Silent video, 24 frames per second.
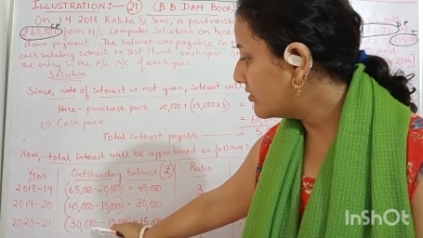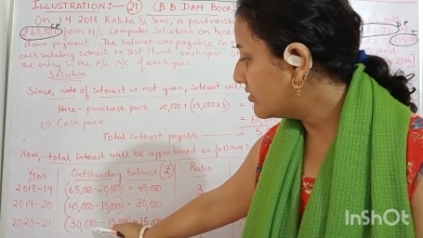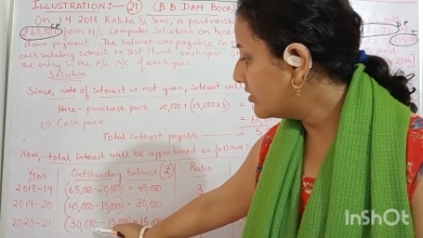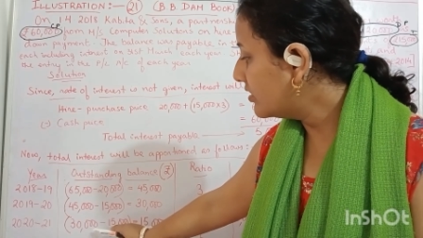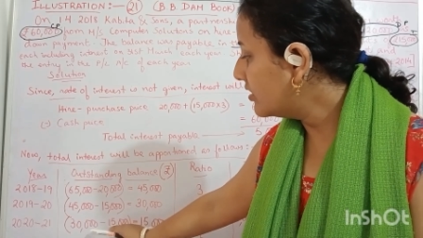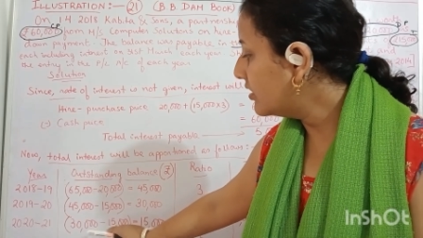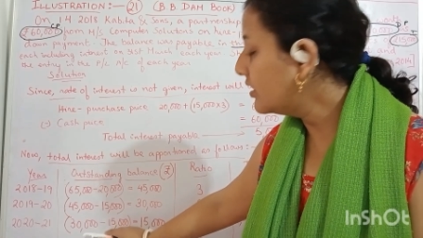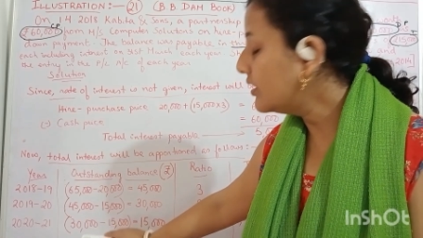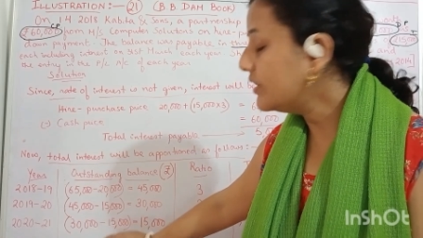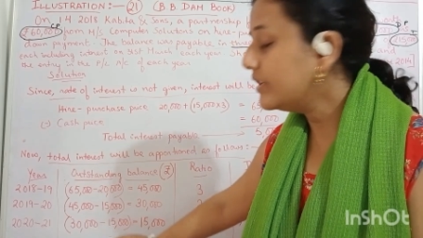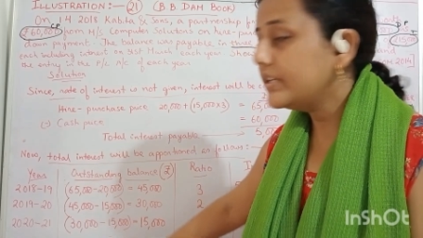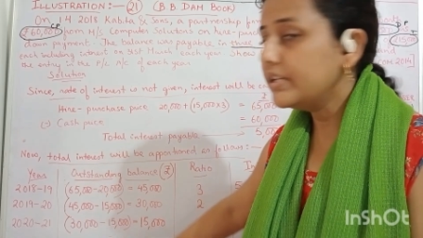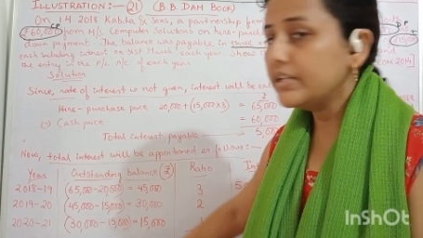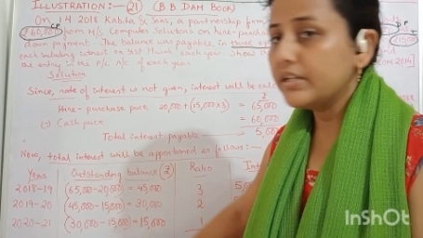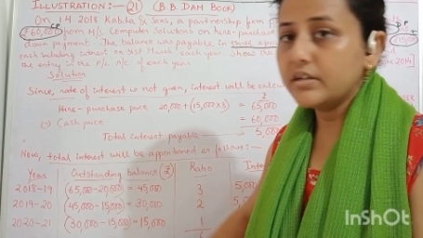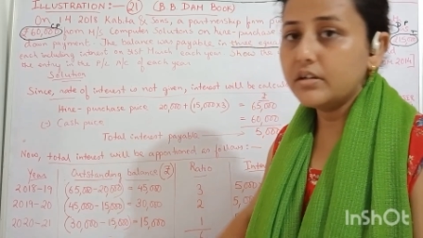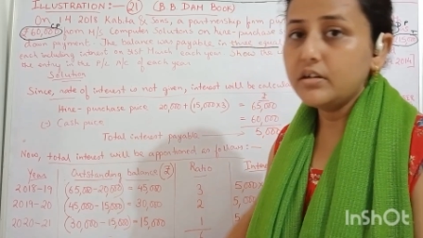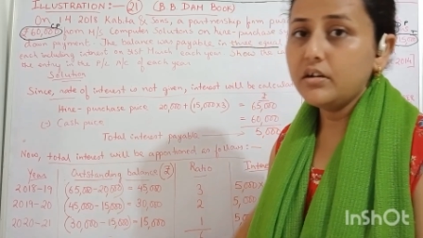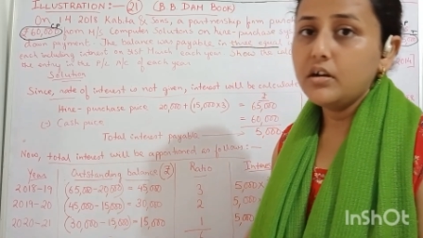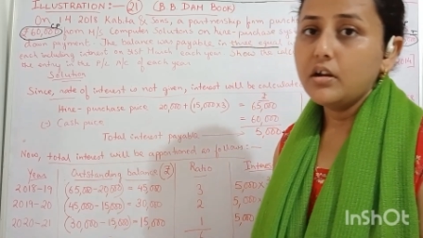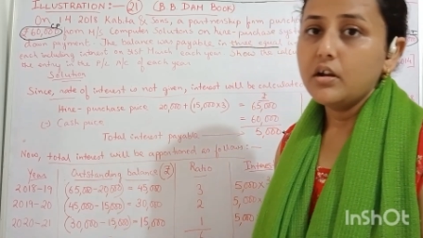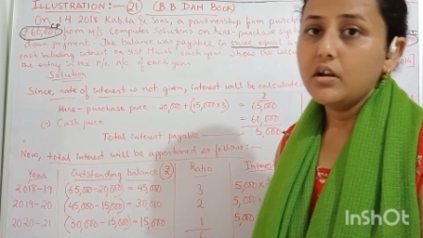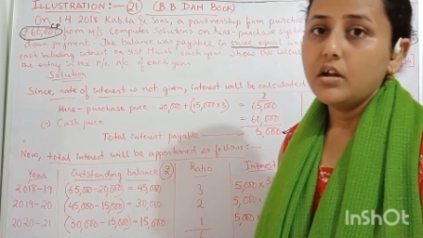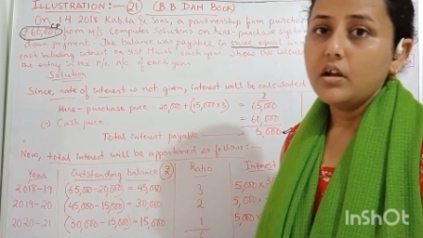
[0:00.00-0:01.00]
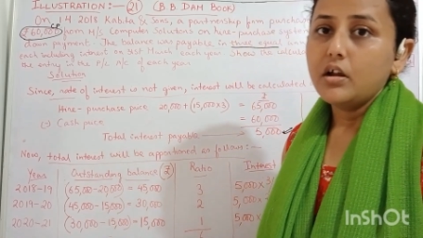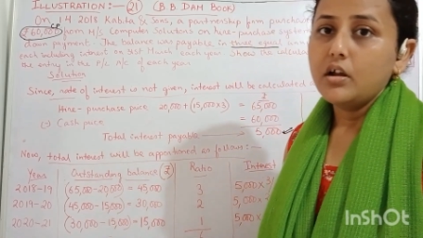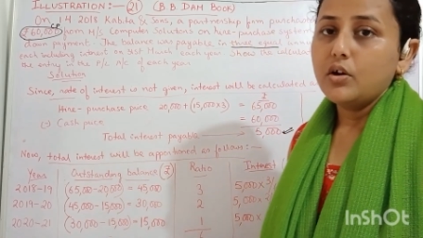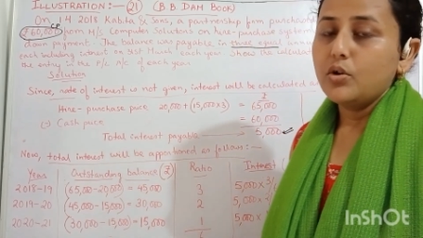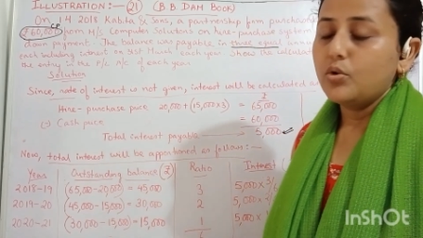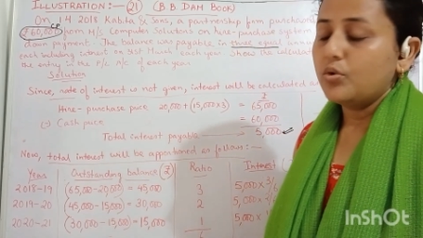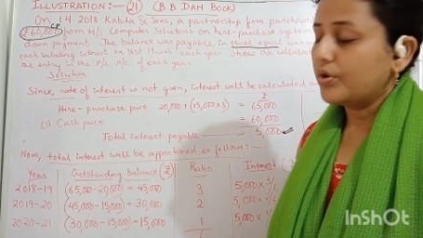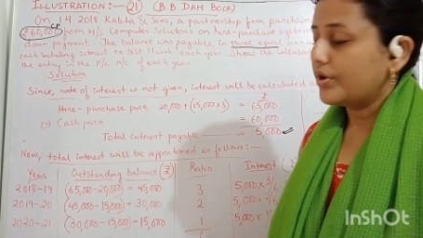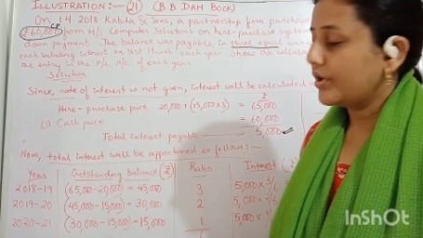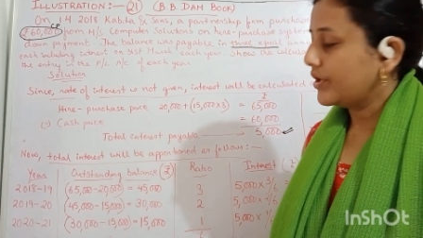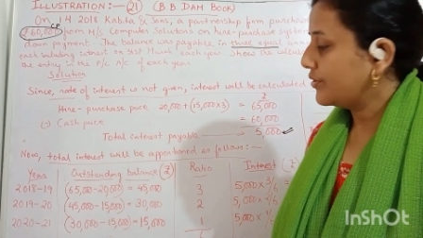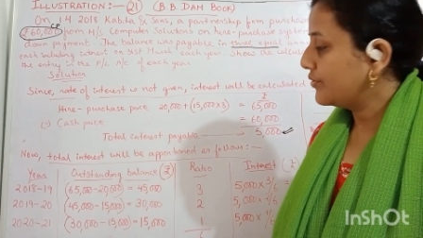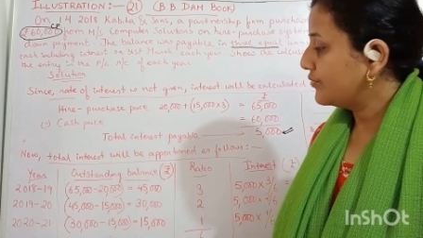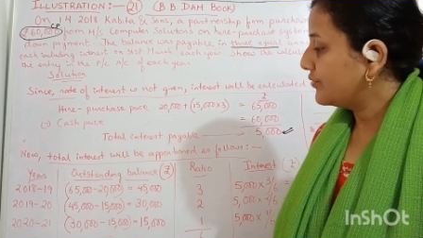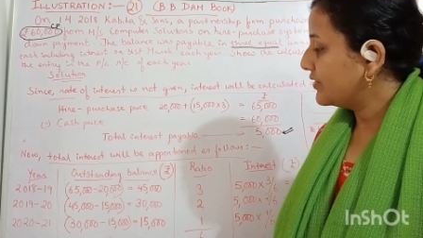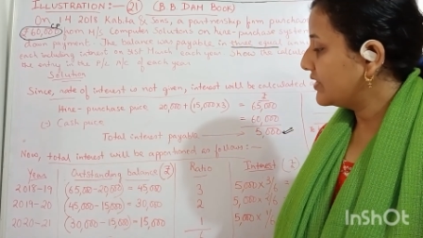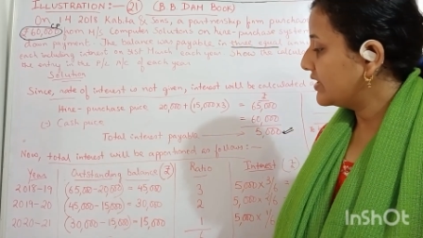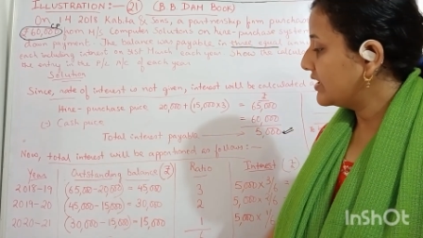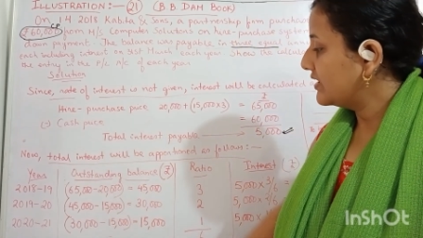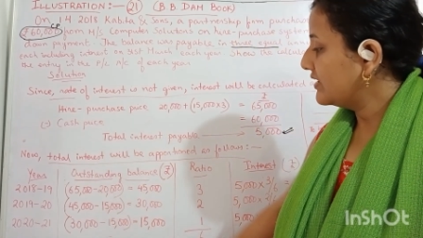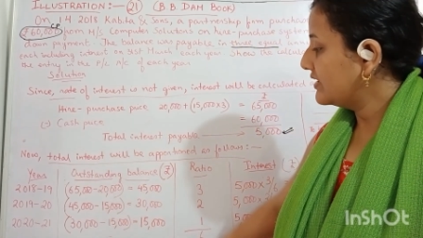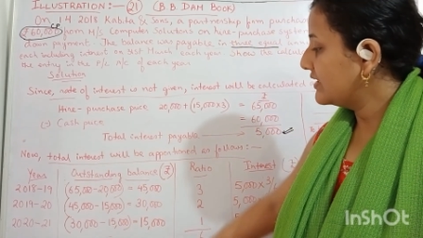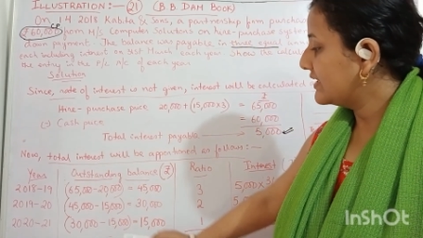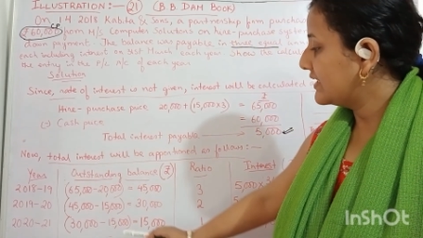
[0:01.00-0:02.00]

third year, okay, you see